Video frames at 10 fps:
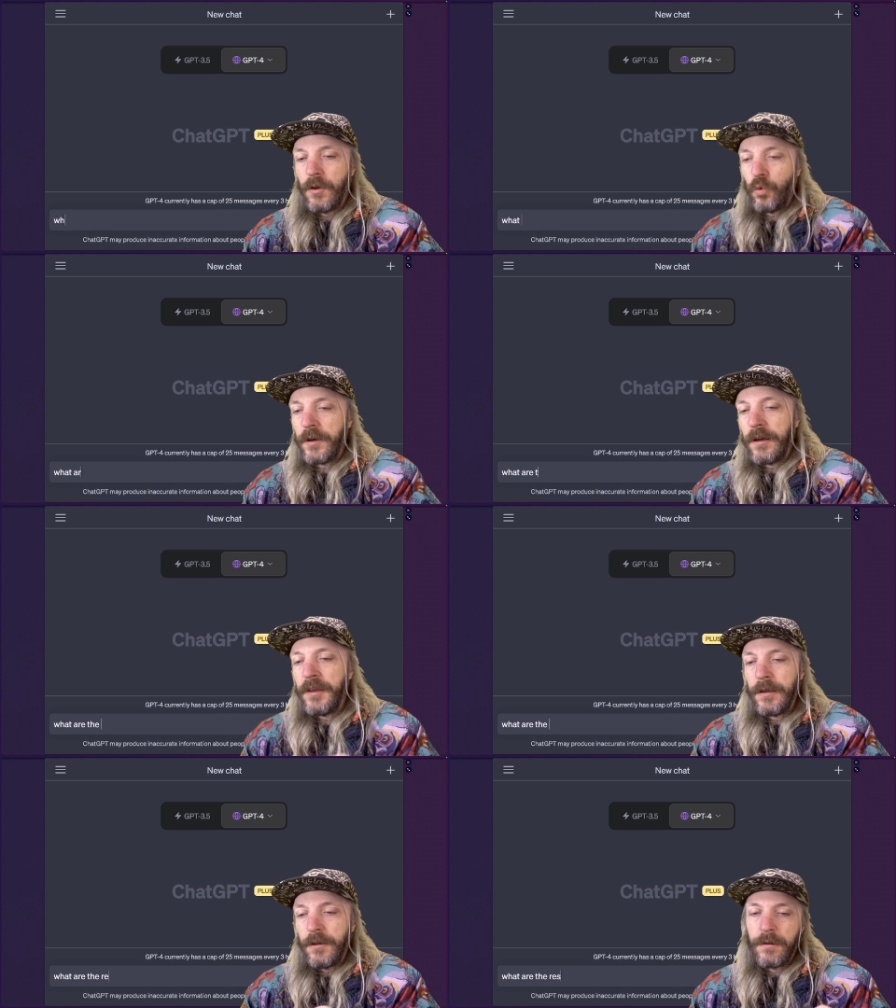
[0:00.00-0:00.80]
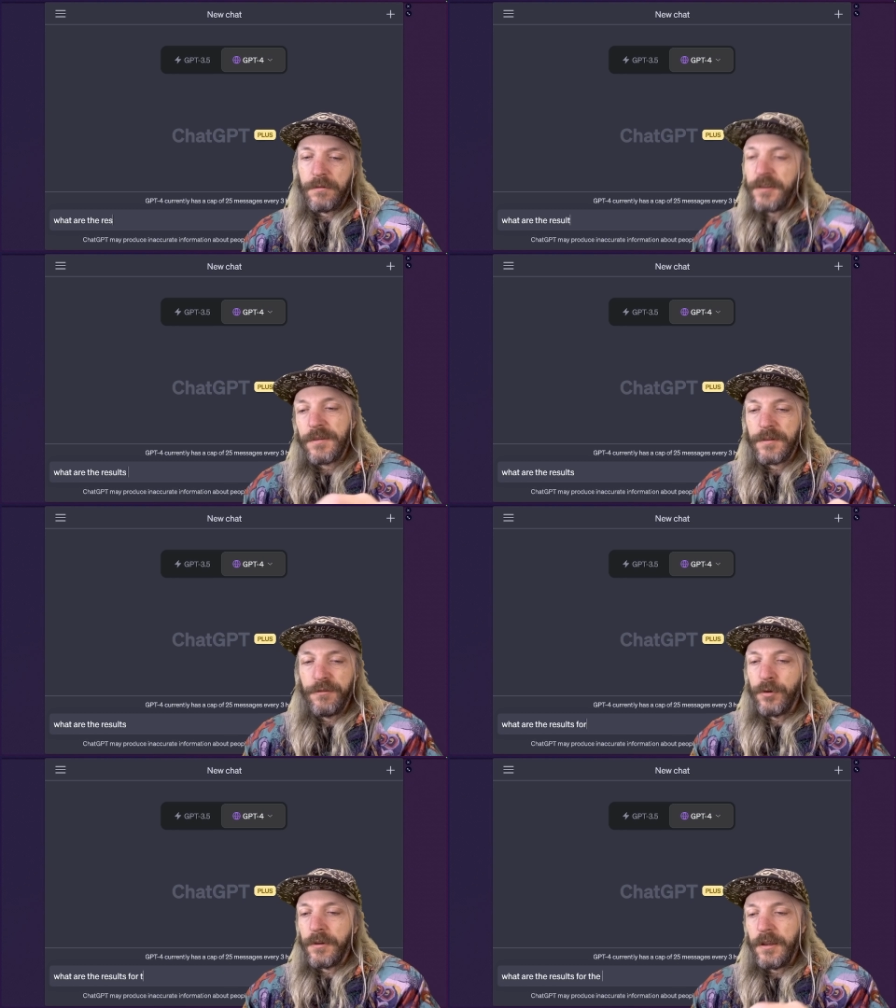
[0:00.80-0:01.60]
What are the results
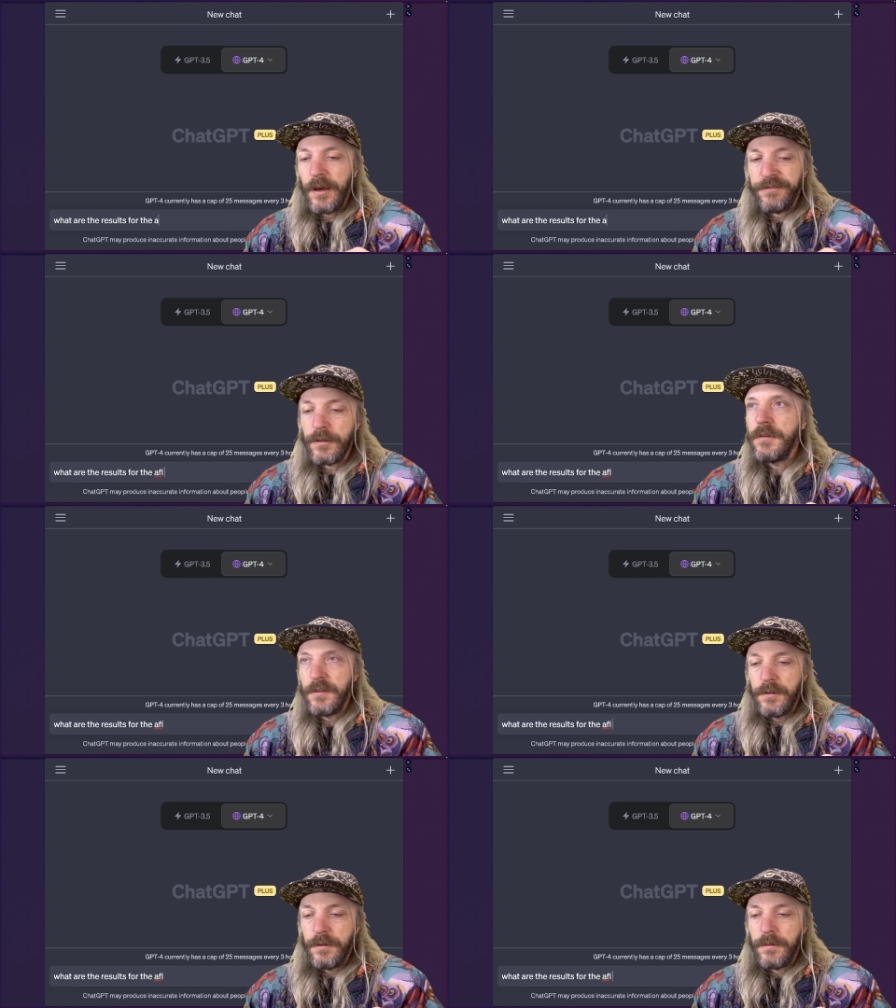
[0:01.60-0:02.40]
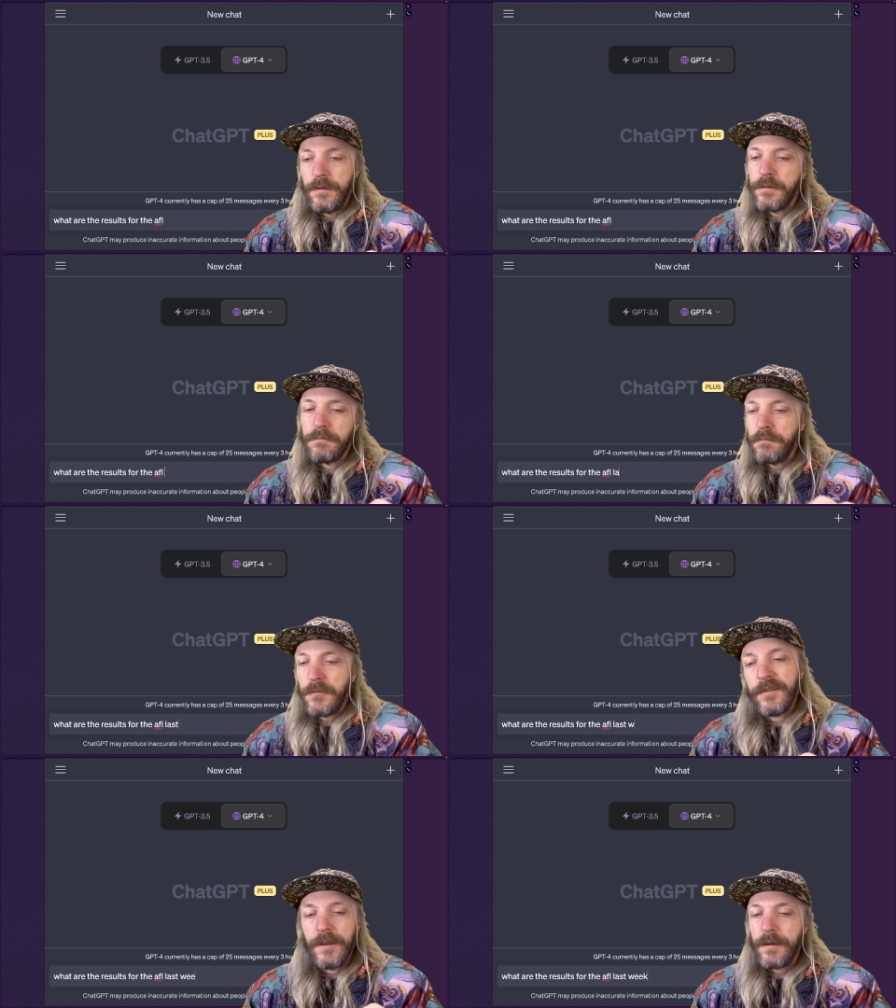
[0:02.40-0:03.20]
for the AFL
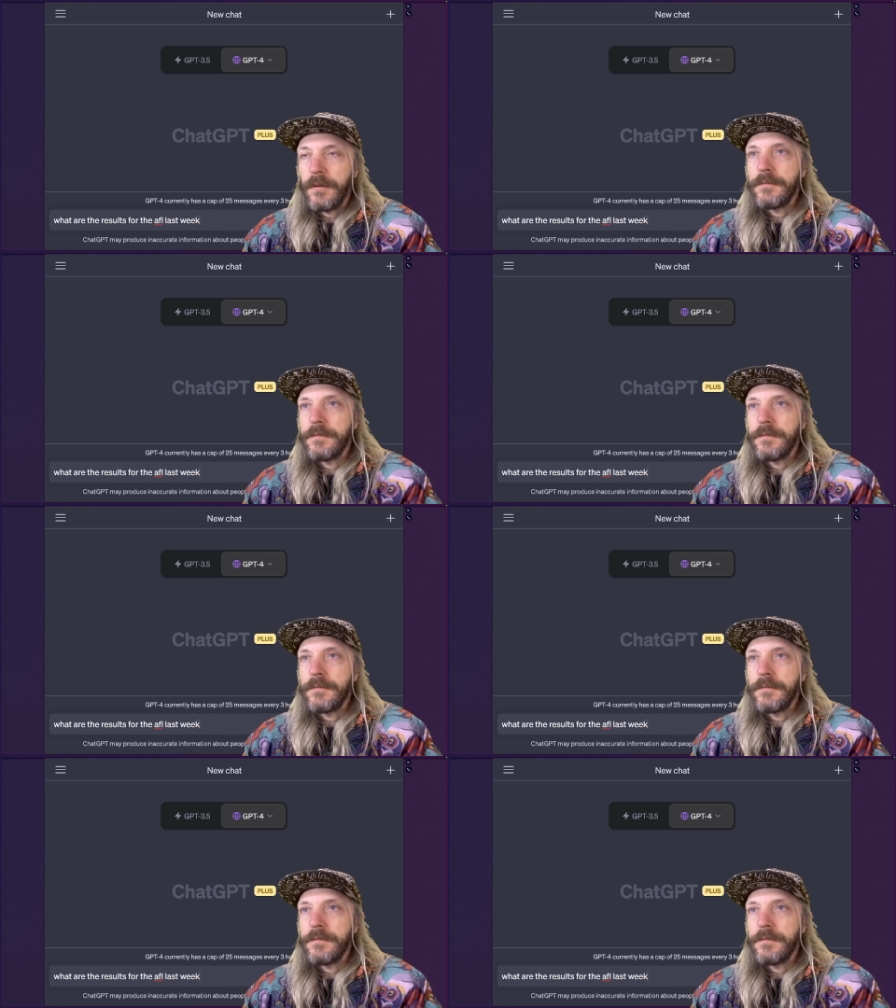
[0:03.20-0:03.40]
last week?